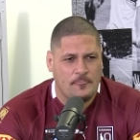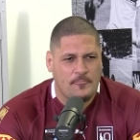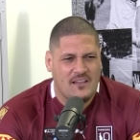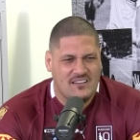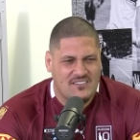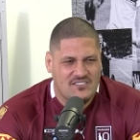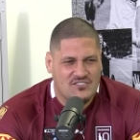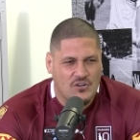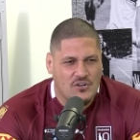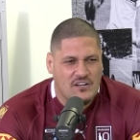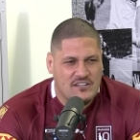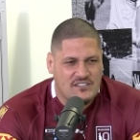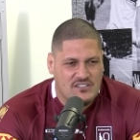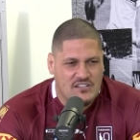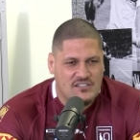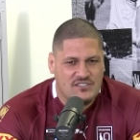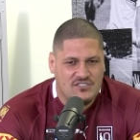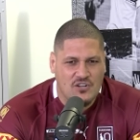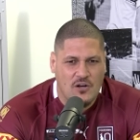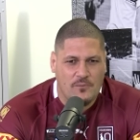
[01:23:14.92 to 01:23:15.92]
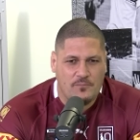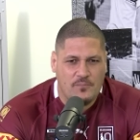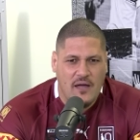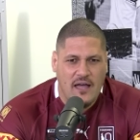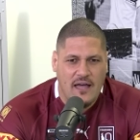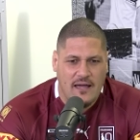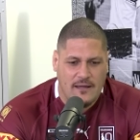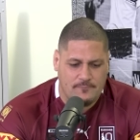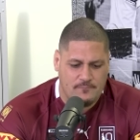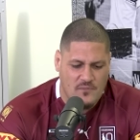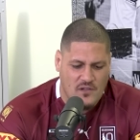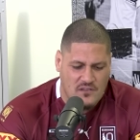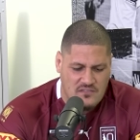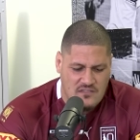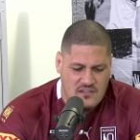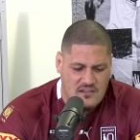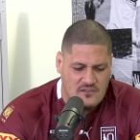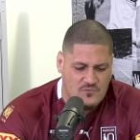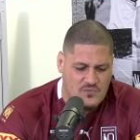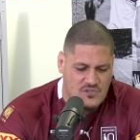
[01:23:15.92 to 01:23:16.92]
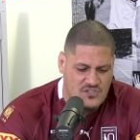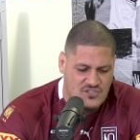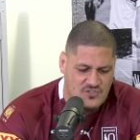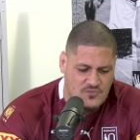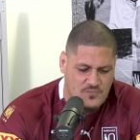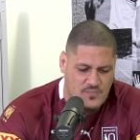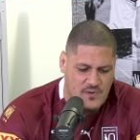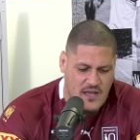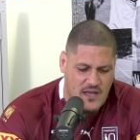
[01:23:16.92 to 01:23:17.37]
It's not bad. I think we should be able to...